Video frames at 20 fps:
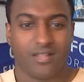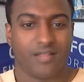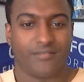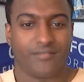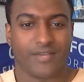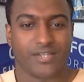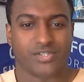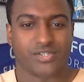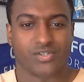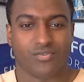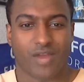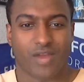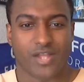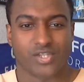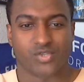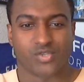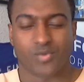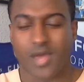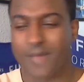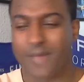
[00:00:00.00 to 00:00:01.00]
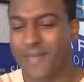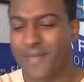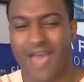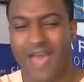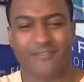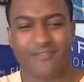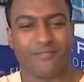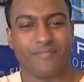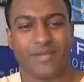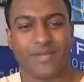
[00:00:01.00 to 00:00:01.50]
I think it's the right swipe. I
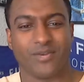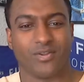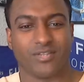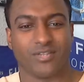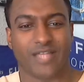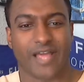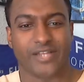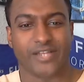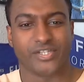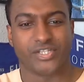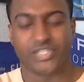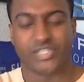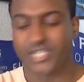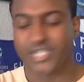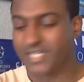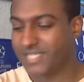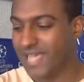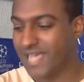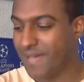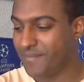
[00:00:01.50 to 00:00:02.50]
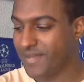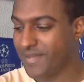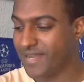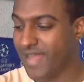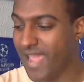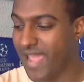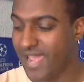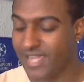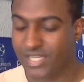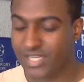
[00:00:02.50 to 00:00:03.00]
haven't been on that shit app
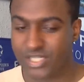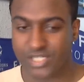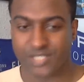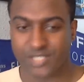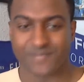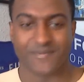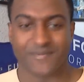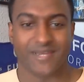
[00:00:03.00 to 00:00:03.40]
in ages.